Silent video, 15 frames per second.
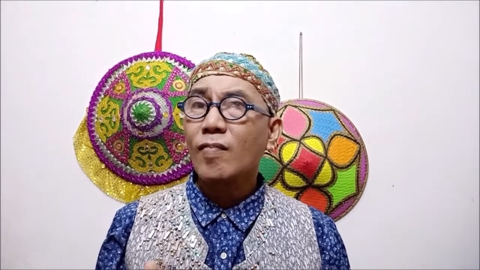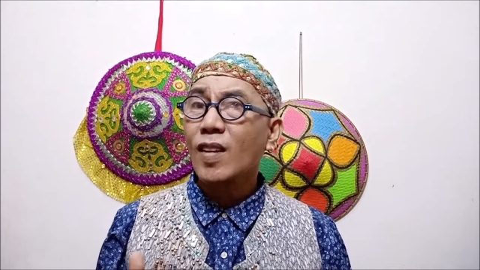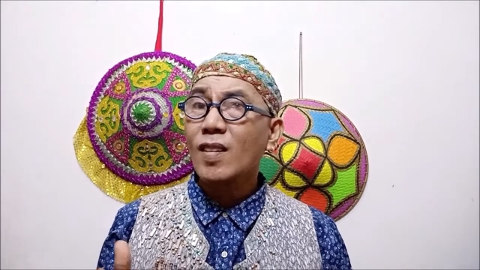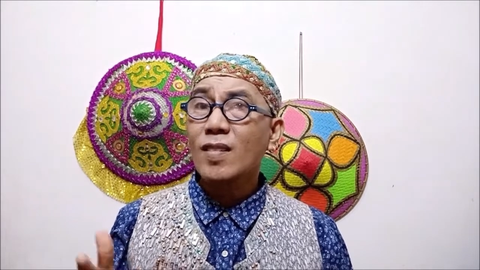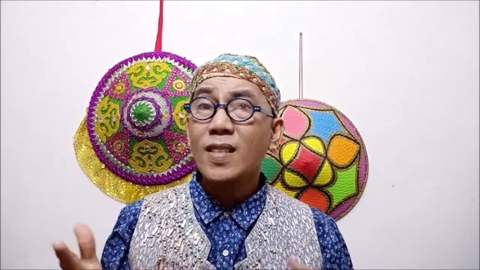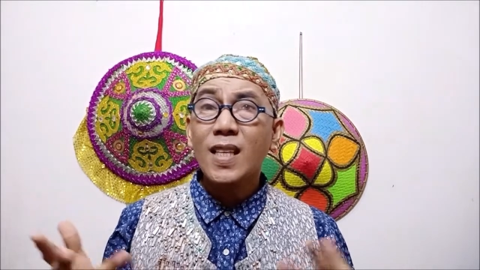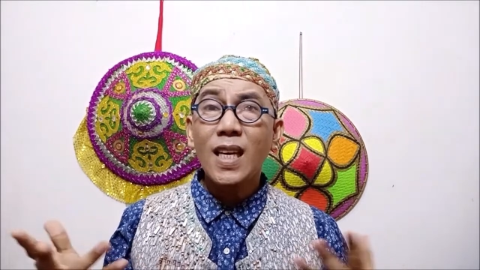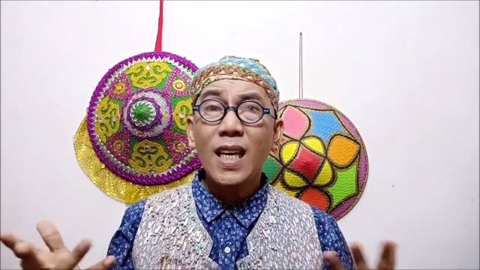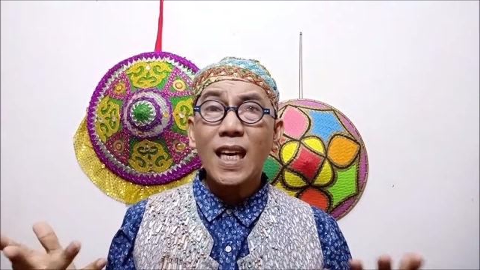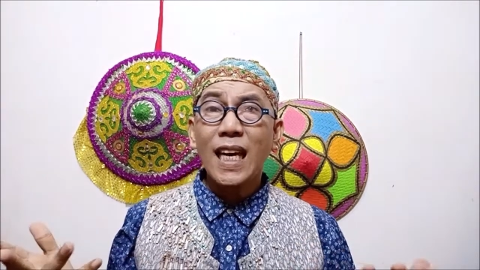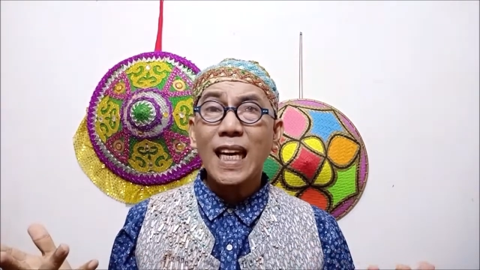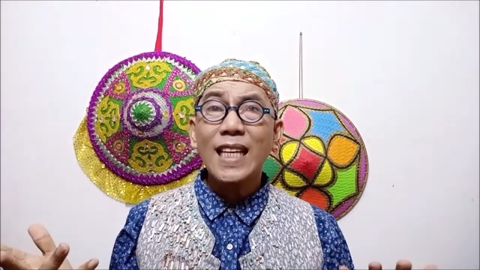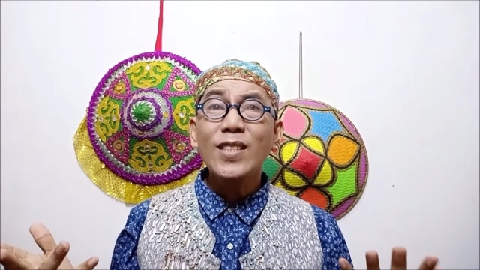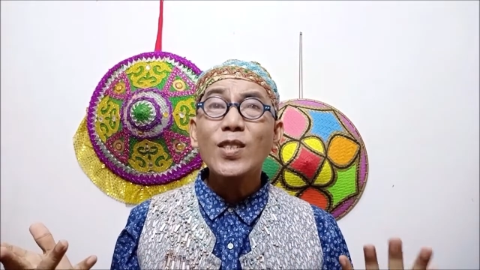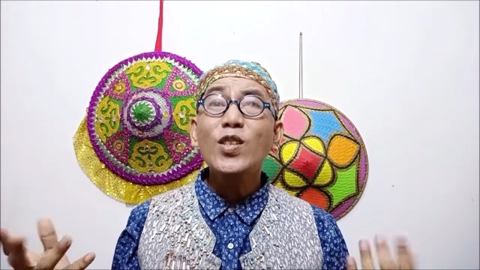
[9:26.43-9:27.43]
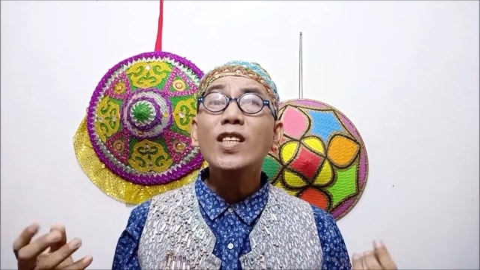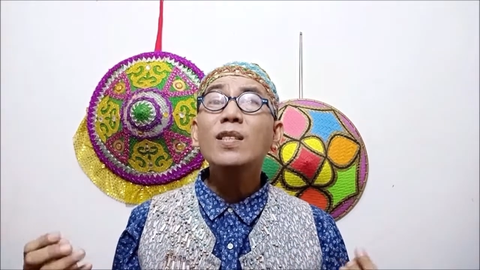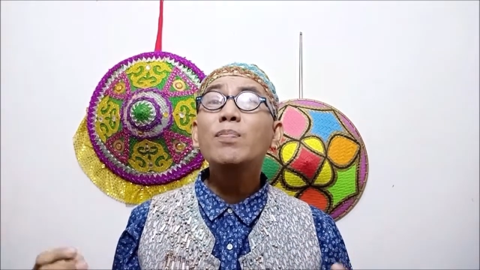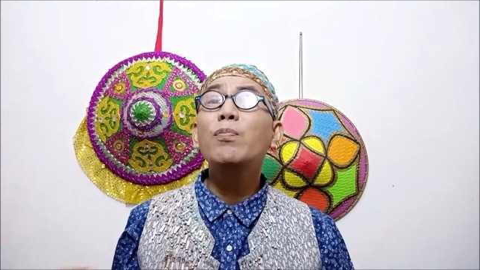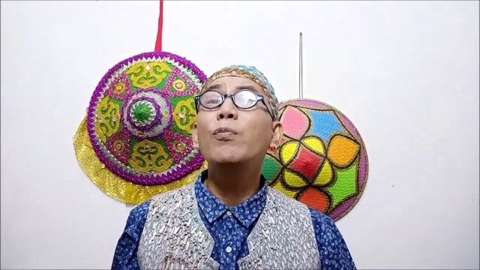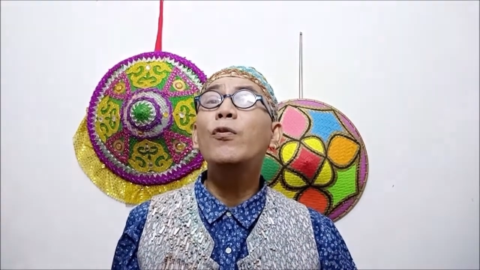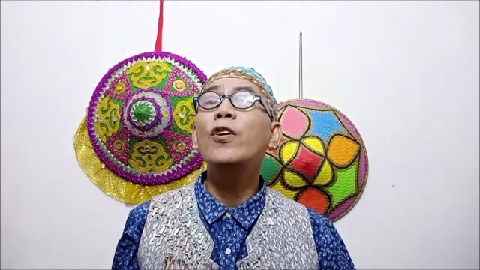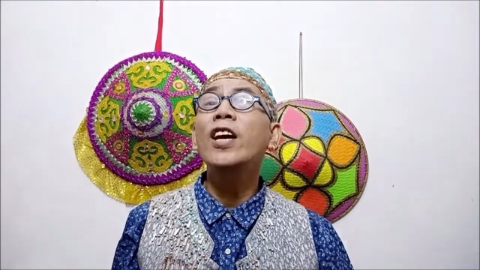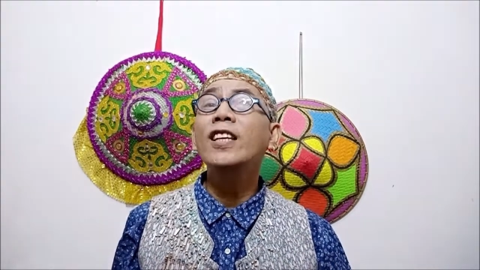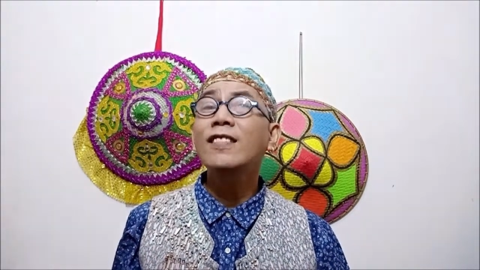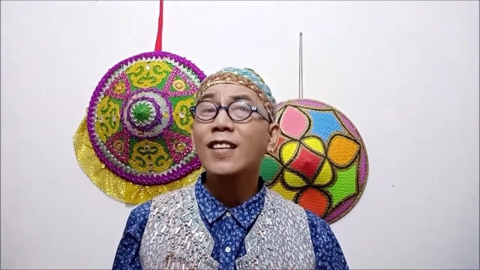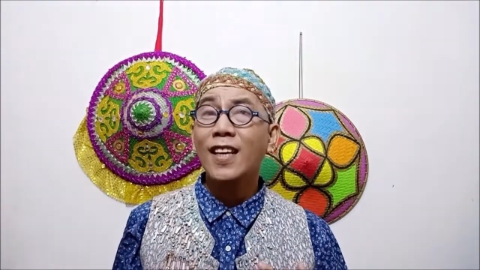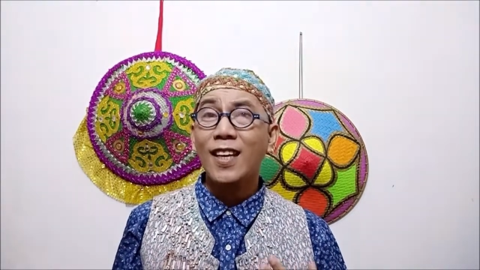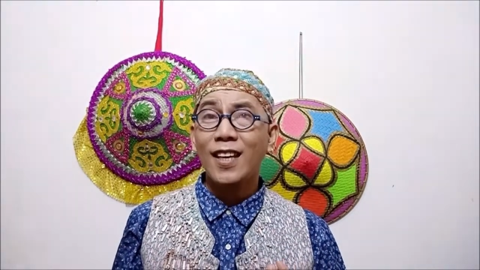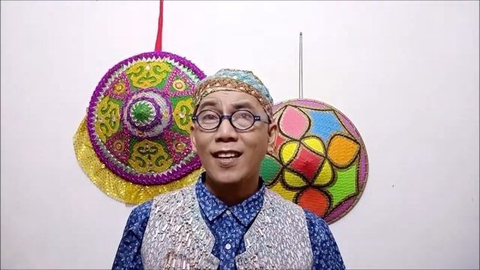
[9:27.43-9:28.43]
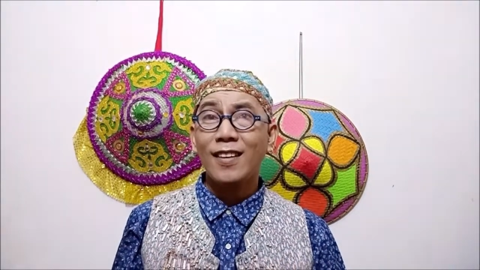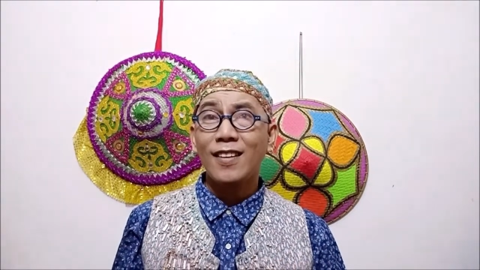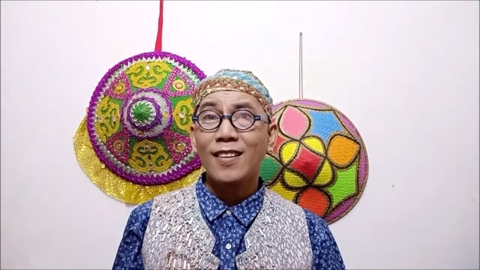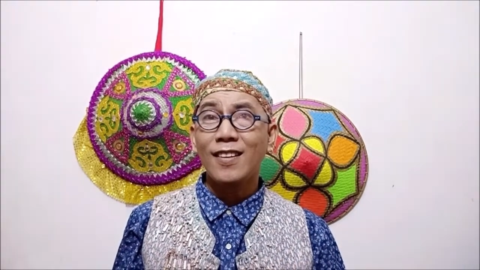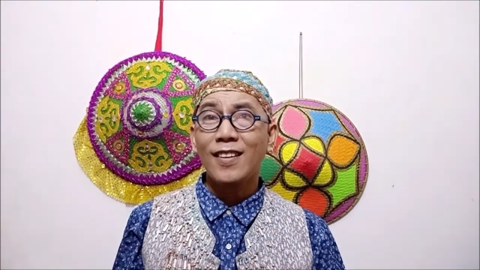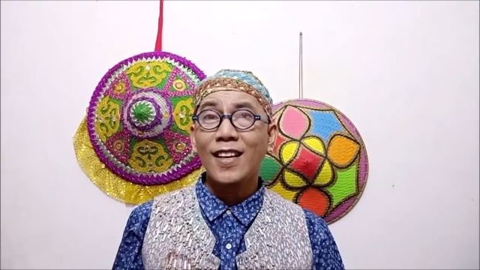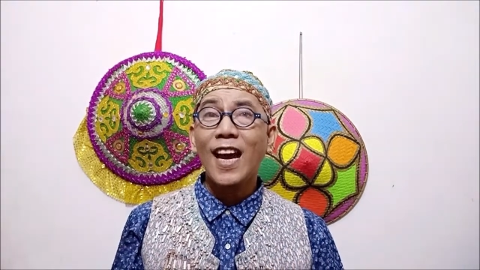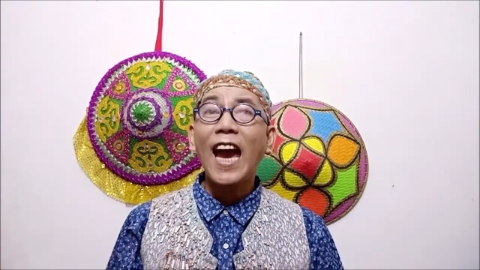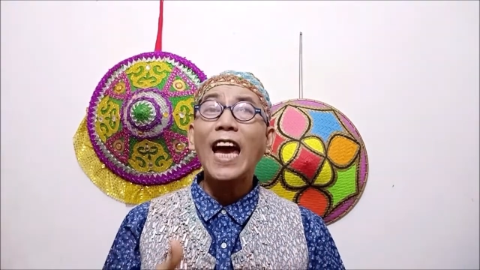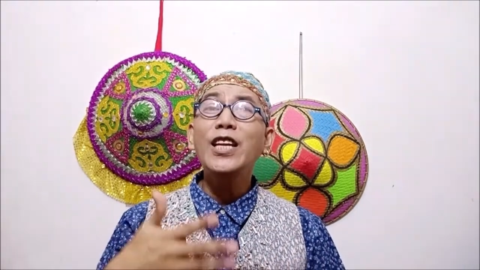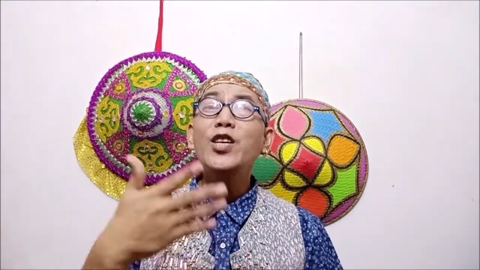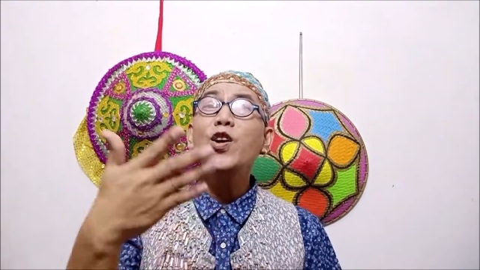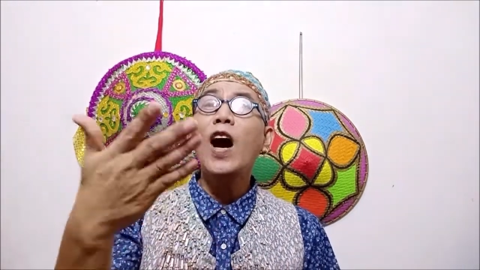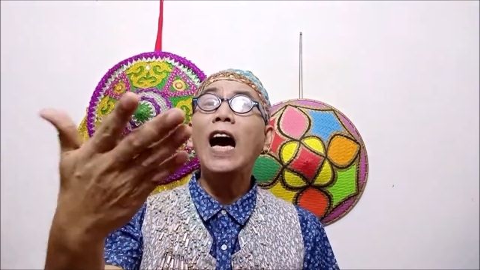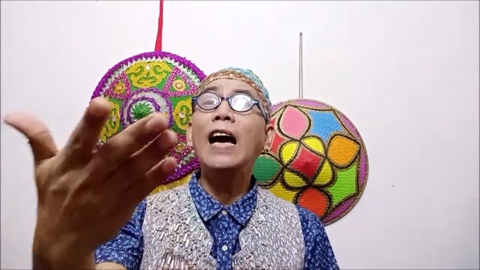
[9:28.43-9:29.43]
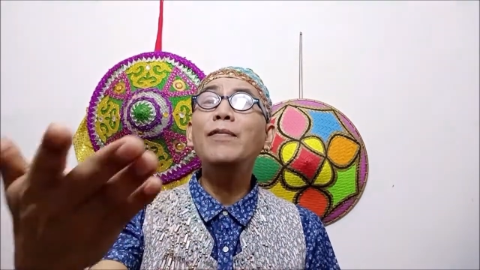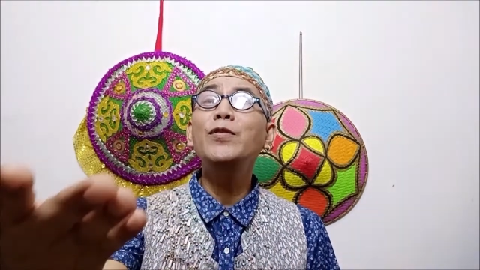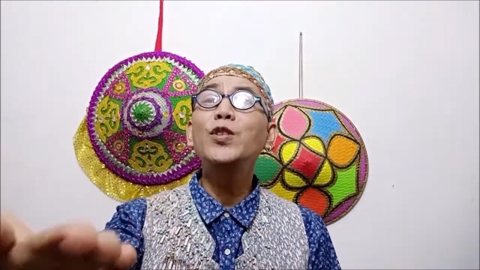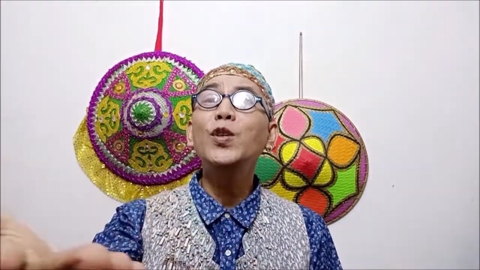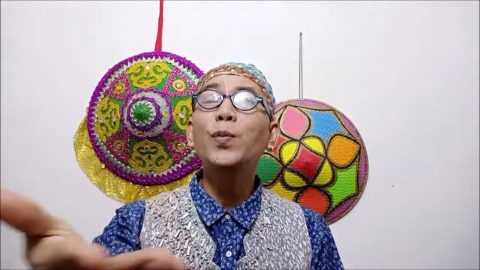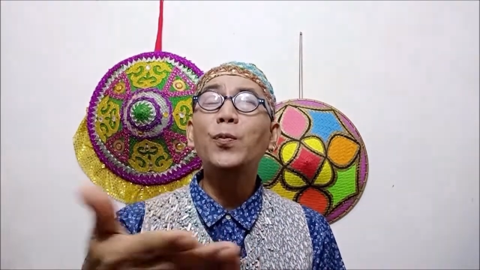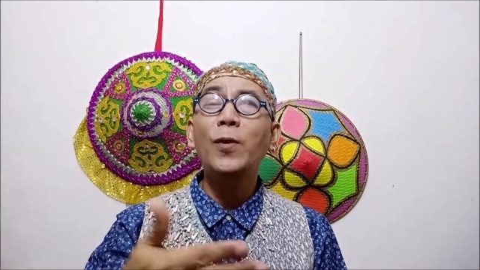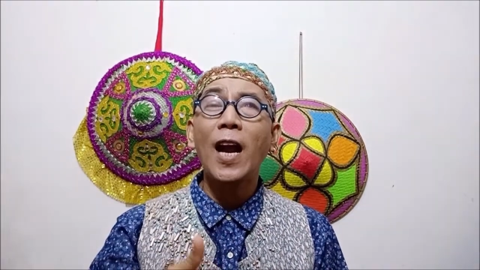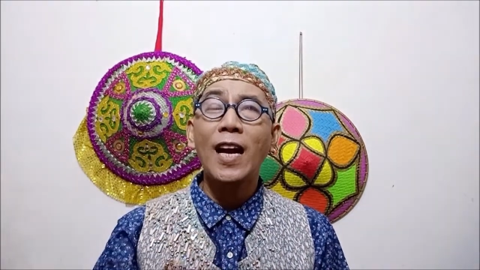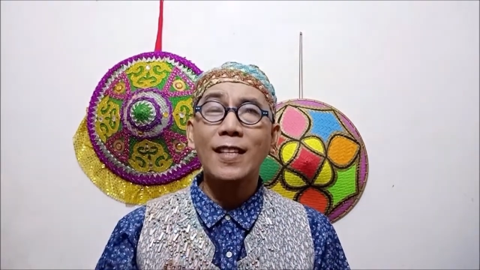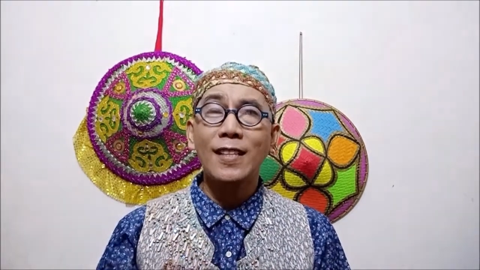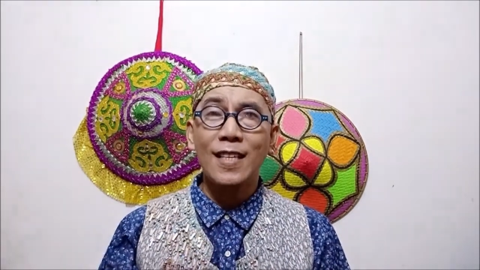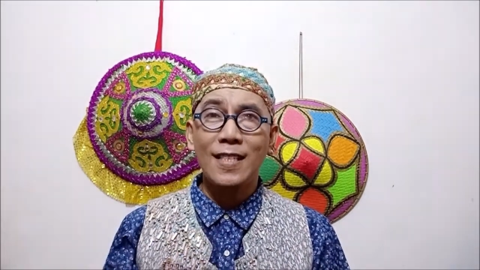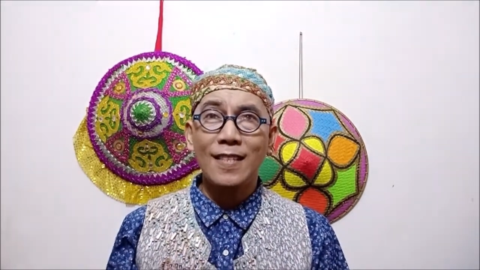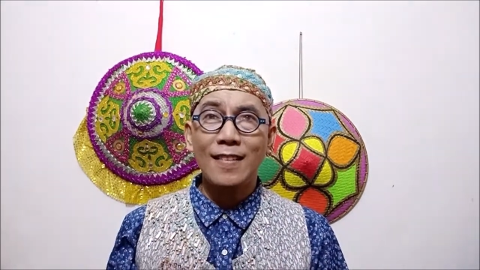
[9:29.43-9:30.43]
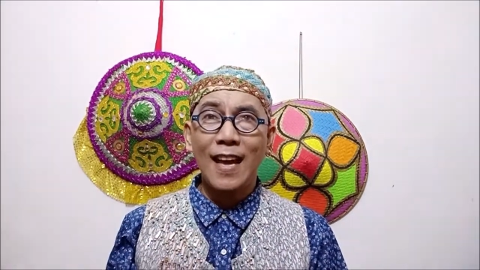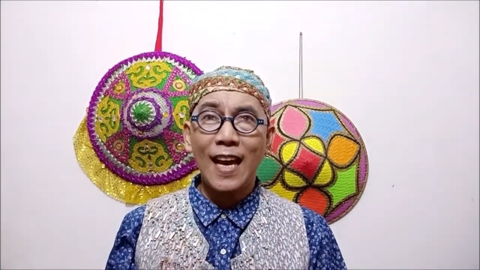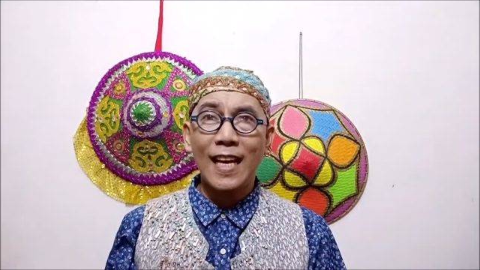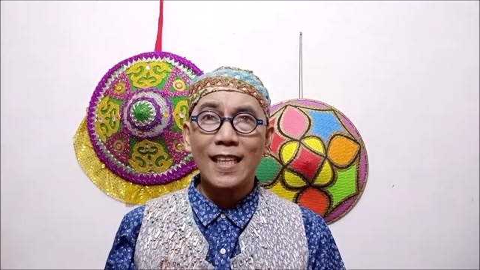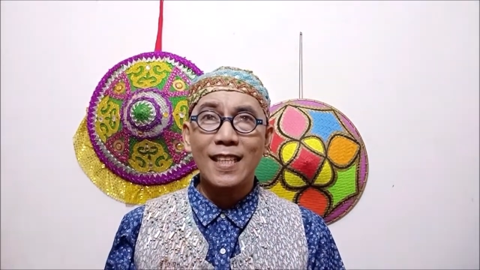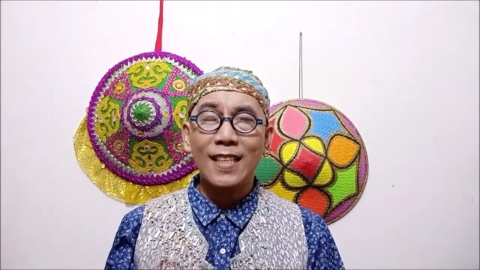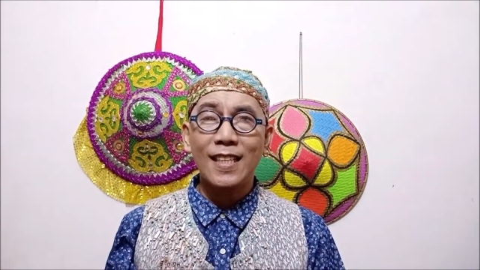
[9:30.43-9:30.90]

See, it's just breathing, and you have to practice that.